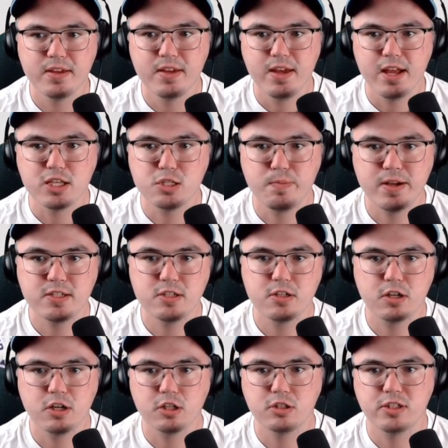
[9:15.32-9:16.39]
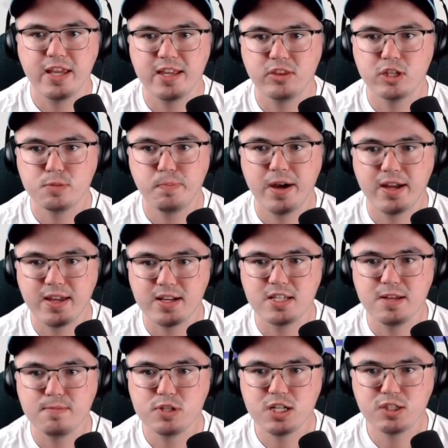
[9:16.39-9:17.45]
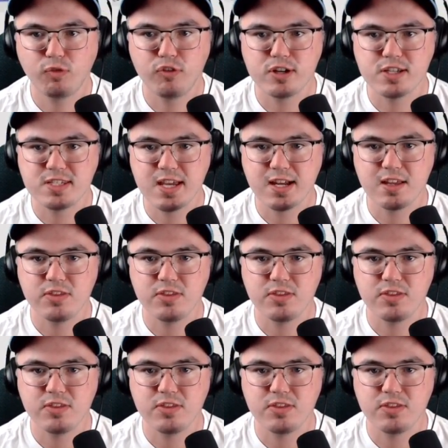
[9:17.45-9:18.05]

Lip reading: And Spezza's going to get this puck in deep just for a second